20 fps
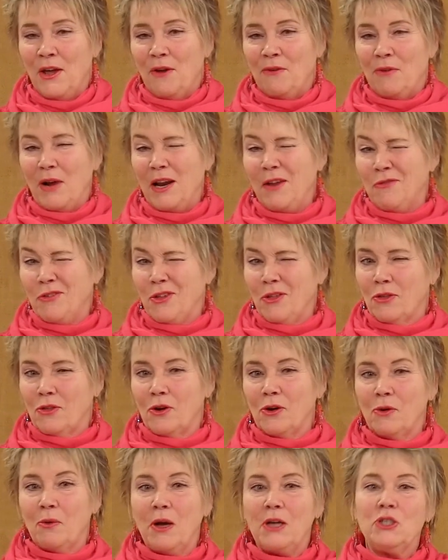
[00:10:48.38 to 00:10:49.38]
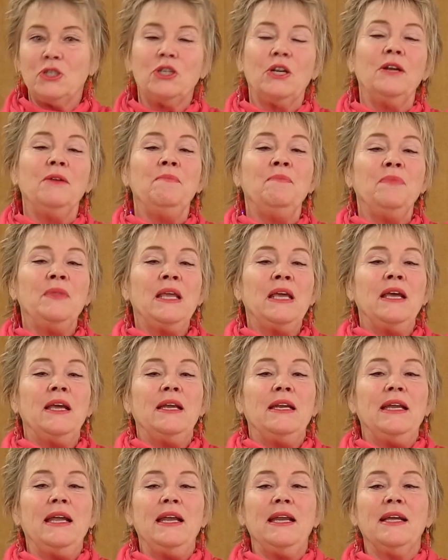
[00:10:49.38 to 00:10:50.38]
Ready for the third question?
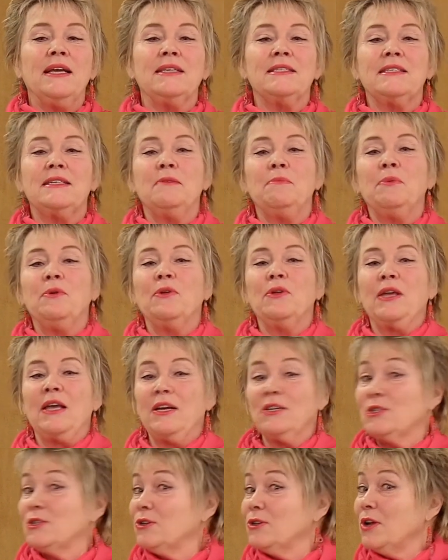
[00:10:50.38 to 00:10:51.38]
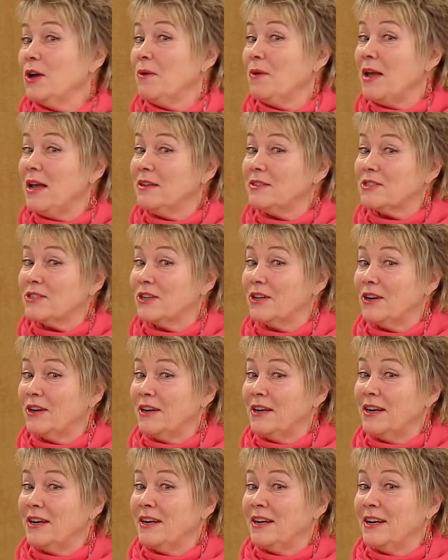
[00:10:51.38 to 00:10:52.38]
Needing a simple yes or no
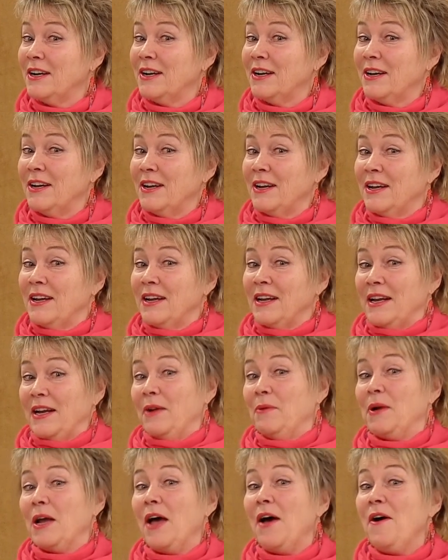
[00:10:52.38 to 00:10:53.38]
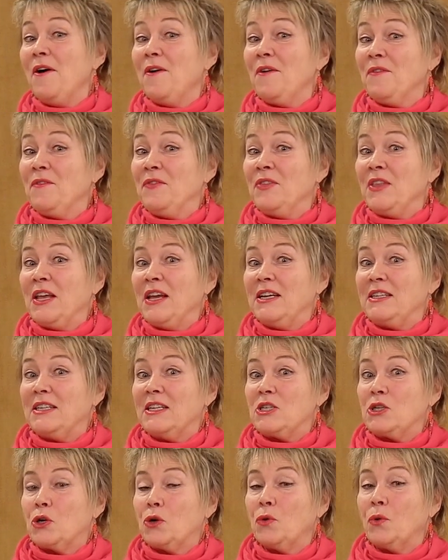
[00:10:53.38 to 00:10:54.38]
answer. Here we go.
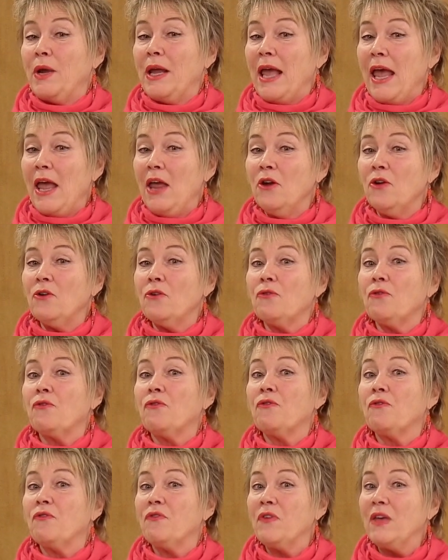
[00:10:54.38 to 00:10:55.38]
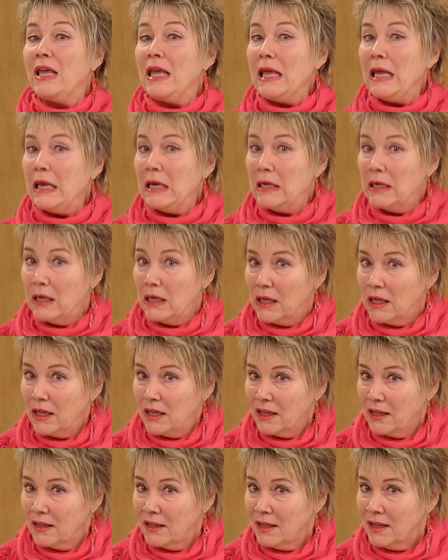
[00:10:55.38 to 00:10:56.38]
Does Creator
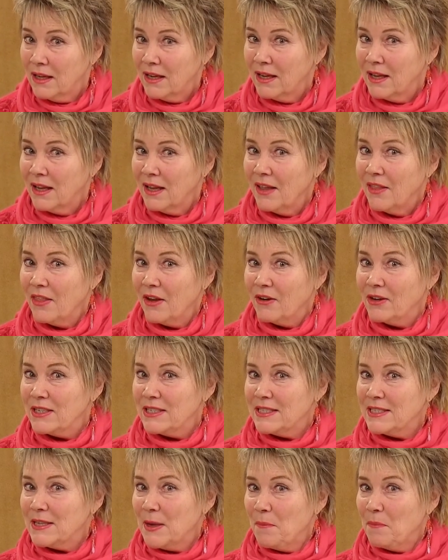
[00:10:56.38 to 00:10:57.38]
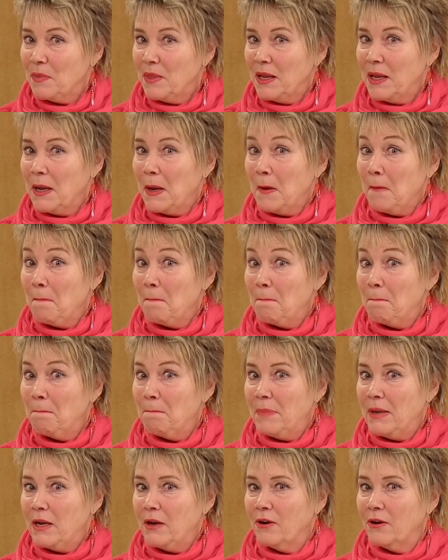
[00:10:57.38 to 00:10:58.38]
feel there is something
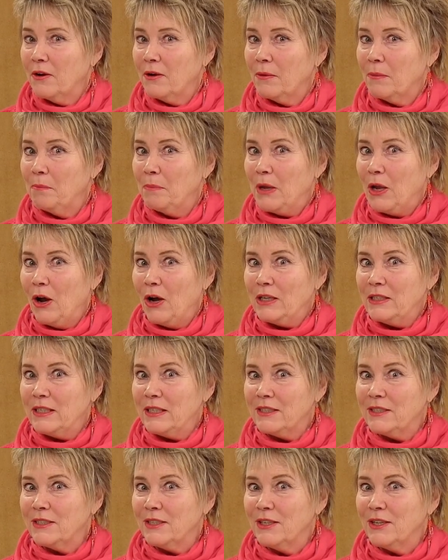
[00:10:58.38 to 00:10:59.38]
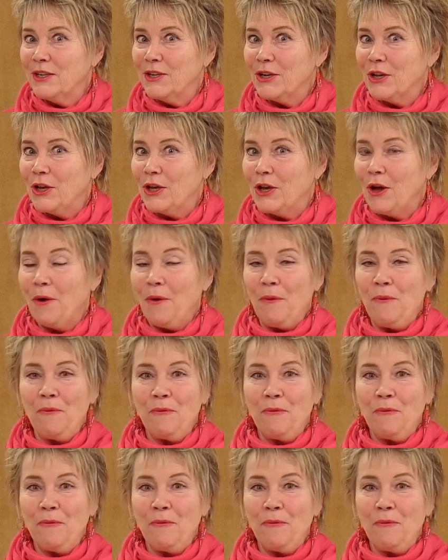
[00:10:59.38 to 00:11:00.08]
bigger beyond it? Go.